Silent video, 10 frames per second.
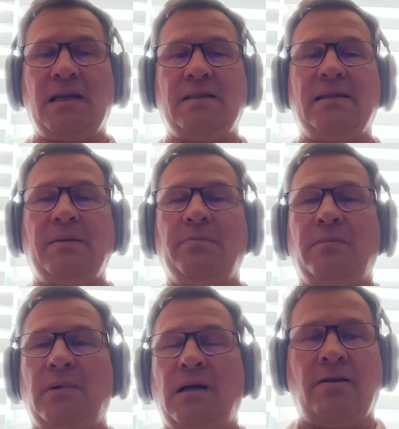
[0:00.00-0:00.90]
as
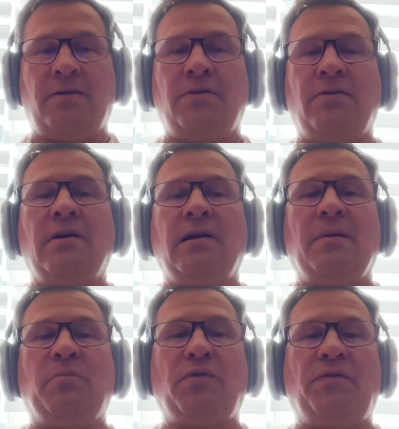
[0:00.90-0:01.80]
some other
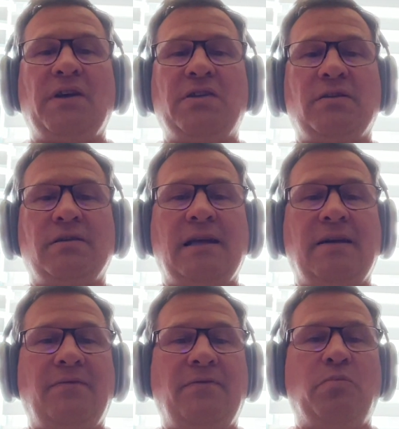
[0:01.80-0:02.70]
professionals
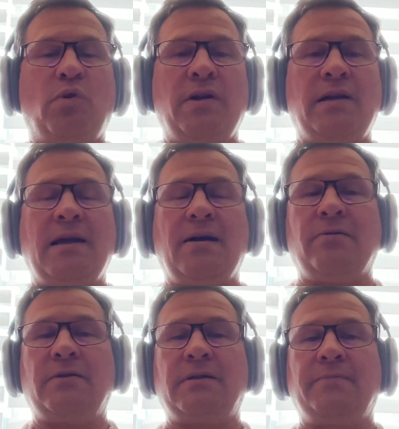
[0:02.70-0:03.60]
have pointed
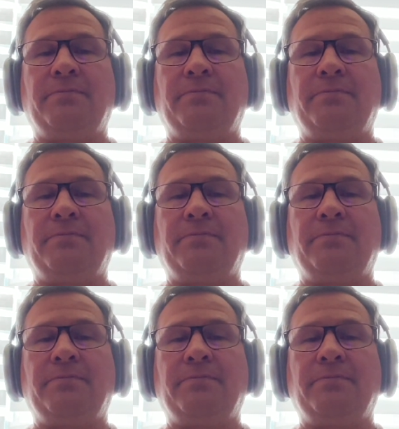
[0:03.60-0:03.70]
out.